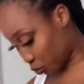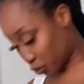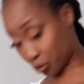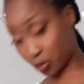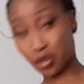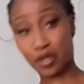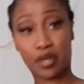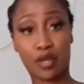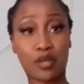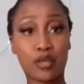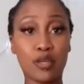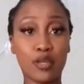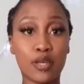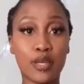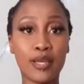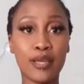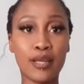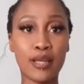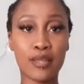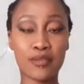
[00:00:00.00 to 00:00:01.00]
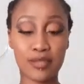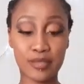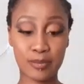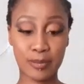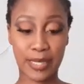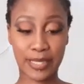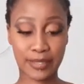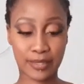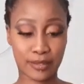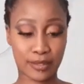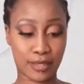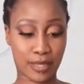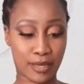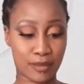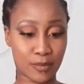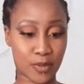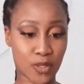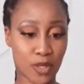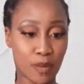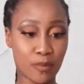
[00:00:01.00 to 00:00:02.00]
Okay, this black and
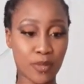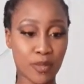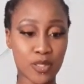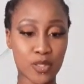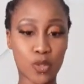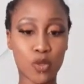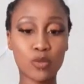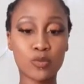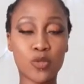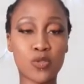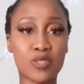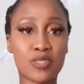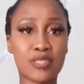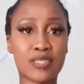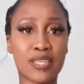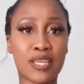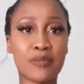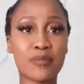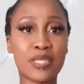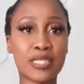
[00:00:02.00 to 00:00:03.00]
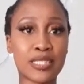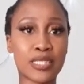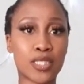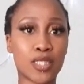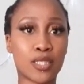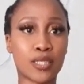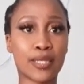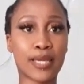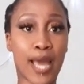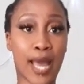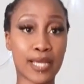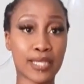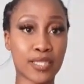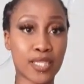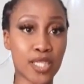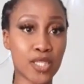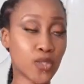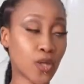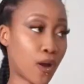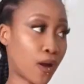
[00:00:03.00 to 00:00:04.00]
lime top, it's almost the same as the
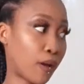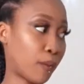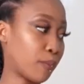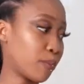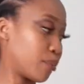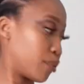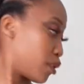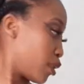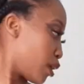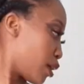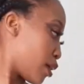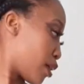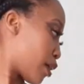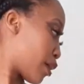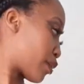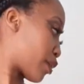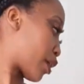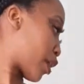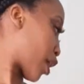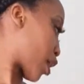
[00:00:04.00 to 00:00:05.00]
khaki top that